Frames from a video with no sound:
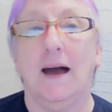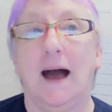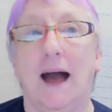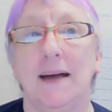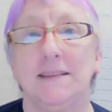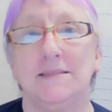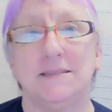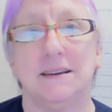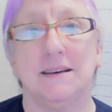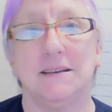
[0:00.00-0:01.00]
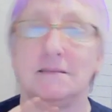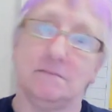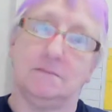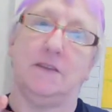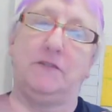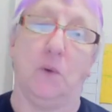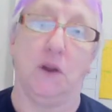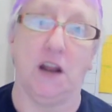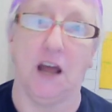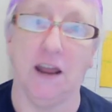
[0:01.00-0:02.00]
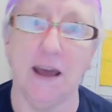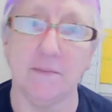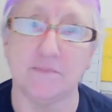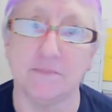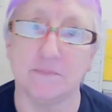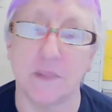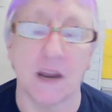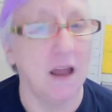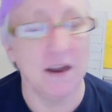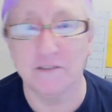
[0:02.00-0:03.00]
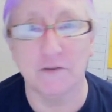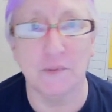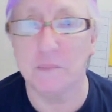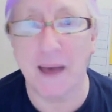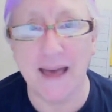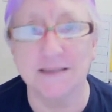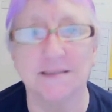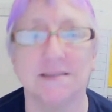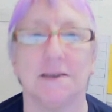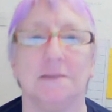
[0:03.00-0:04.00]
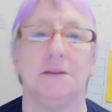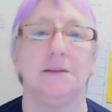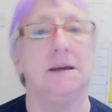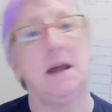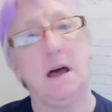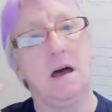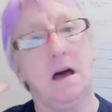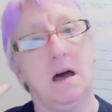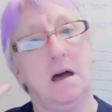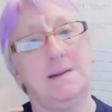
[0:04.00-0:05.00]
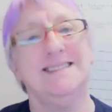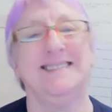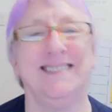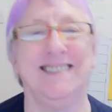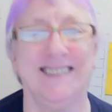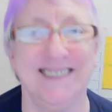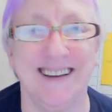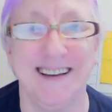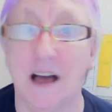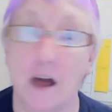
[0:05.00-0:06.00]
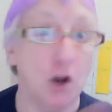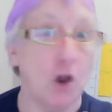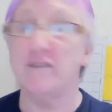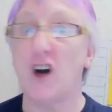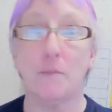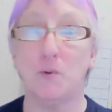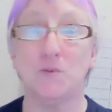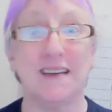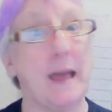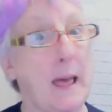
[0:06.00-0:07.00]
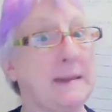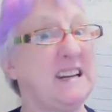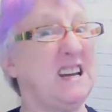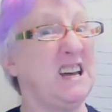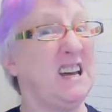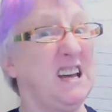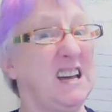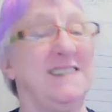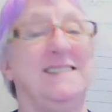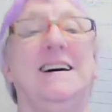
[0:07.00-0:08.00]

And if you want to learn it from the best. Ta-da! I'm verbal, see? Ta-da!